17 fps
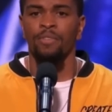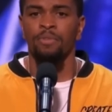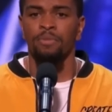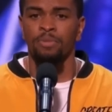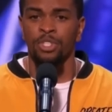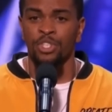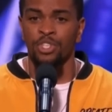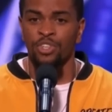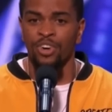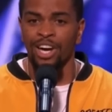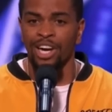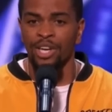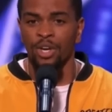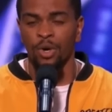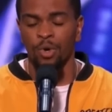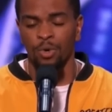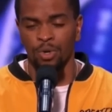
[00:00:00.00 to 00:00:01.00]
from just
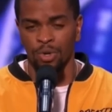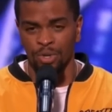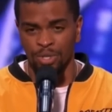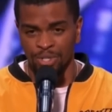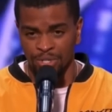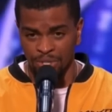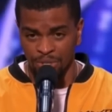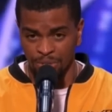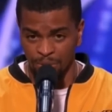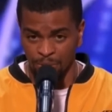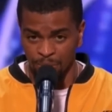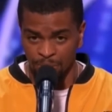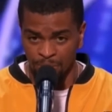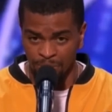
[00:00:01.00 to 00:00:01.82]
trying to hold on to you.